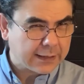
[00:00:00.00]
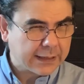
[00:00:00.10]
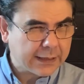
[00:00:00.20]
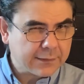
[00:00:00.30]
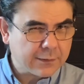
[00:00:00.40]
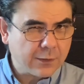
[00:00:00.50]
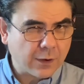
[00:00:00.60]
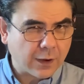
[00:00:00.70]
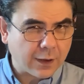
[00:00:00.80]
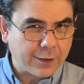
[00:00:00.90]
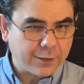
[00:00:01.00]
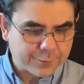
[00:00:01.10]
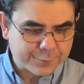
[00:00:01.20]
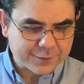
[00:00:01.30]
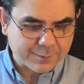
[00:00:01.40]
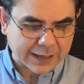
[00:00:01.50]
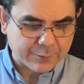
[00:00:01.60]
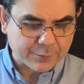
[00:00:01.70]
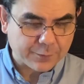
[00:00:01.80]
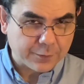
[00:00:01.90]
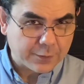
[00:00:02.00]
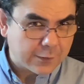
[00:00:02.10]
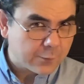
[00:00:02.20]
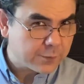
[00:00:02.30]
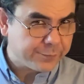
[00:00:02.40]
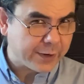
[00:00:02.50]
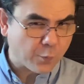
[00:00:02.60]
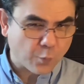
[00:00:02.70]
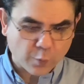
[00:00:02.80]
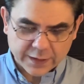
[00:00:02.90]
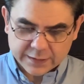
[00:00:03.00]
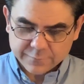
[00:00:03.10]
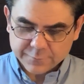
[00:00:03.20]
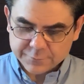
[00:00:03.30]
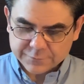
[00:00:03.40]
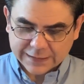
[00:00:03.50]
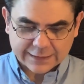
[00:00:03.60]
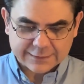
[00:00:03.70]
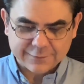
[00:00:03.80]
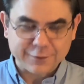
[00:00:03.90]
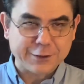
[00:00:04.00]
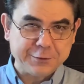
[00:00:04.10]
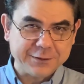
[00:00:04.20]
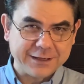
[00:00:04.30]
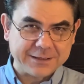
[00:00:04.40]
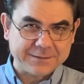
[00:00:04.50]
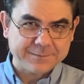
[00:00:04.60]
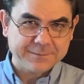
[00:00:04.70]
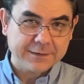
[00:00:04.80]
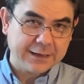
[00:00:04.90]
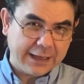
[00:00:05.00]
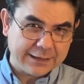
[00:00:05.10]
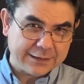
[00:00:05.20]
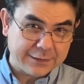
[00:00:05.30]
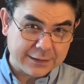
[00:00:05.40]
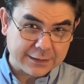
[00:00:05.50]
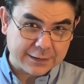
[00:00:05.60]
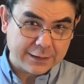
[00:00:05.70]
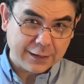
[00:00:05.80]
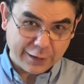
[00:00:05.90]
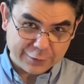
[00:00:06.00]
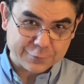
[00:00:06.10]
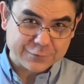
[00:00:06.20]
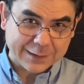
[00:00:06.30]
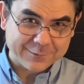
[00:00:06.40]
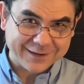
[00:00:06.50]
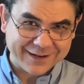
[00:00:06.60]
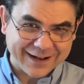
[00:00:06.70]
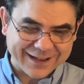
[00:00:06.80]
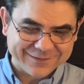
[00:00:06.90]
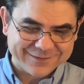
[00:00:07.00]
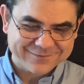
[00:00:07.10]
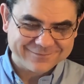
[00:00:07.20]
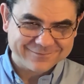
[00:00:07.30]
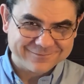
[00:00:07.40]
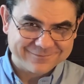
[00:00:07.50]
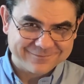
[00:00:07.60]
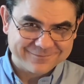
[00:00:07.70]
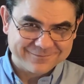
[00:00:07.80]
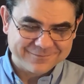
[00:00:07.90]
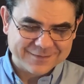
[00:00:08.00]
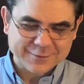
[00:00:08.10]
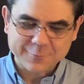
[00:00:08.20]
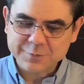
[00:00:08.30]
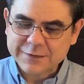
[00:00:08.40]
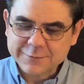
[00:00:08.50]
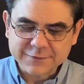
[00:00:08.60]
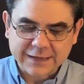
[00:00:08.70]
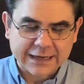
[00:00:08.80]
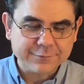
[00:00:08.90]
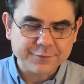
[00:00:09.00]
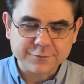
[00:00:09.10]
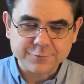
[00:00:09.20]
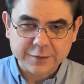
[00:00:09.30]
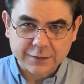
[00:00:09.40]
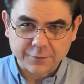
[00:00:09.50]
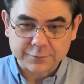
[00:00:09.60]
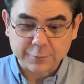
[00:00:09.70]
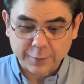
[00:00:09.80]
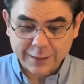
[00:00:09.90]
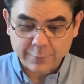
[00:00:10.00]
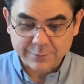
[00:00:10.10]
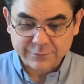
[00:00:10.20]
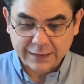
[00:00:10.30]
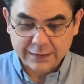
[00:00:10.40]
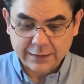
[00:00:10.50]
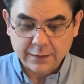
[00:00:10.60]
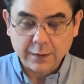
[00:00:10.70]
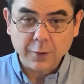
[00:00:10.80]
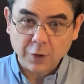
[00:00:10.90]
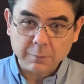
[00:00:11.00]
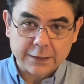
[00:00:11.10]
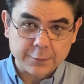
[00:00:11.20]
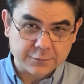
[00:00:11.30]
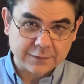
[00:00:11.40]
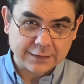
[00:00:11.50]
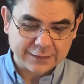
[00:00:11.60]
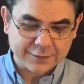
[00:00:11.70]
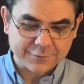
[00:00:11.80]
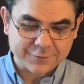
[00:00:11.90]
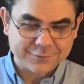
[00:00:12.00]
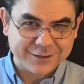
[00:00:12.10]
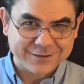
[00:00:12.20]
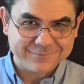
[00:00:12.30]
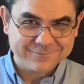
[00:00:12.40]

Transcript: Getting to know God through the Bible would be a wonderful start to the new year, and indeed a new chapter in life. So please do sign up for this free course on our website or by using the link on the screen.